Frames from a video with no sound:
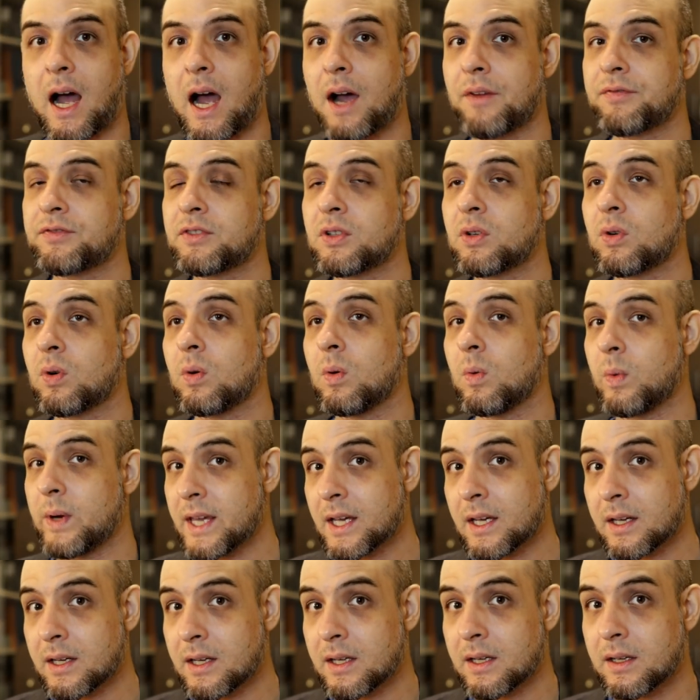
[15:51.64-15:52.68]
After a
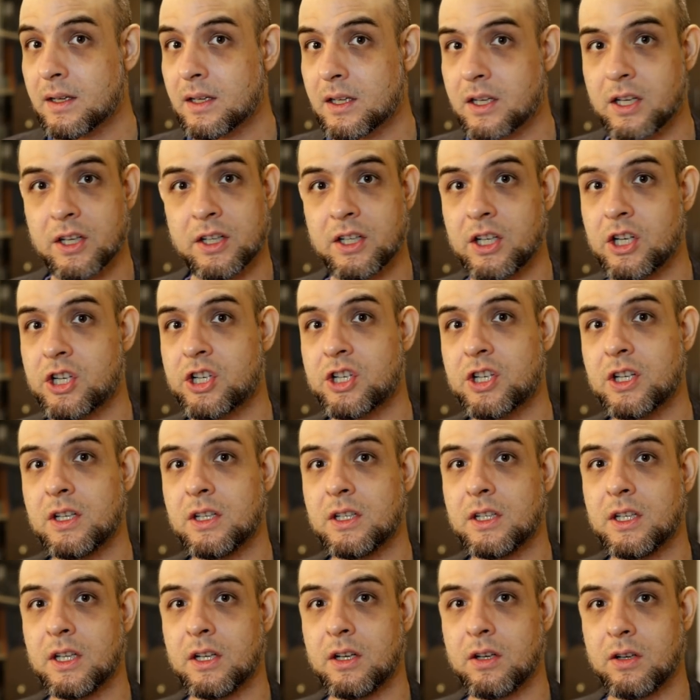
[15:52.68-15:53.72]
week,
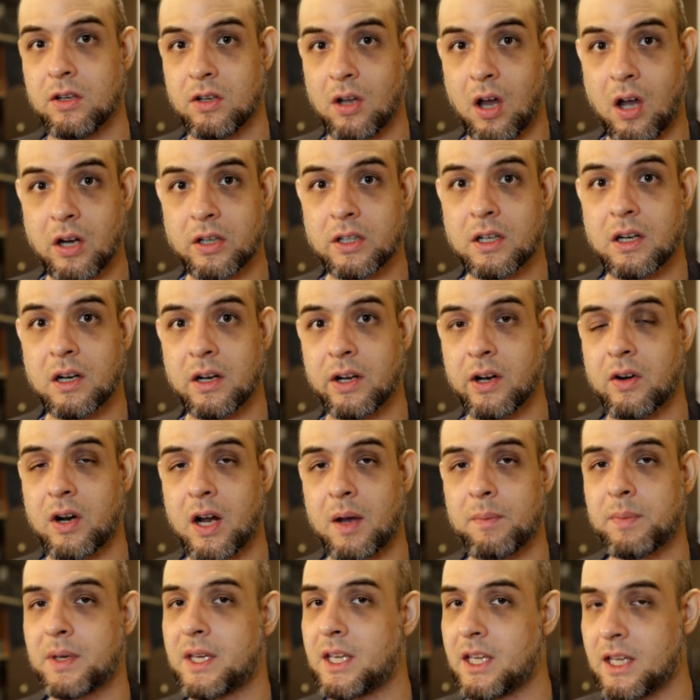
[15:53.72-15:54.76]
condition did not clear up.